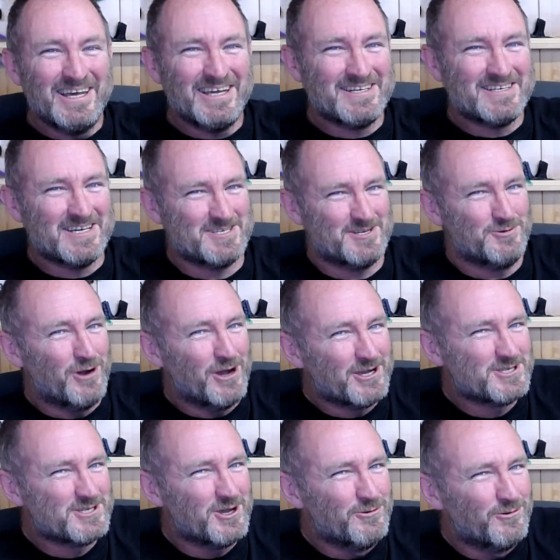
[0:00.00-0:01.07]
it doesn't work
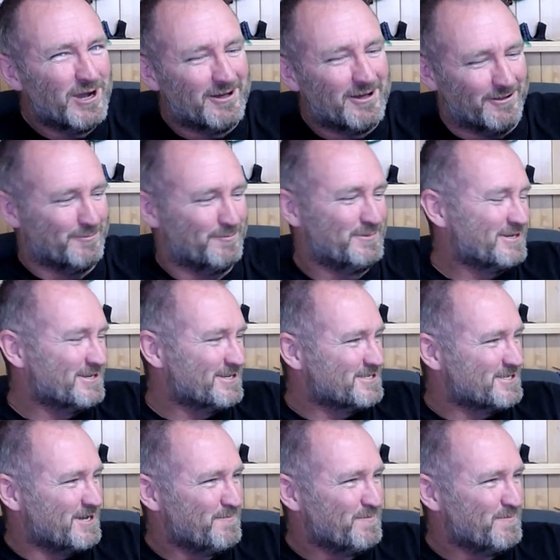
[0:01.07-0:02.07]
so well because,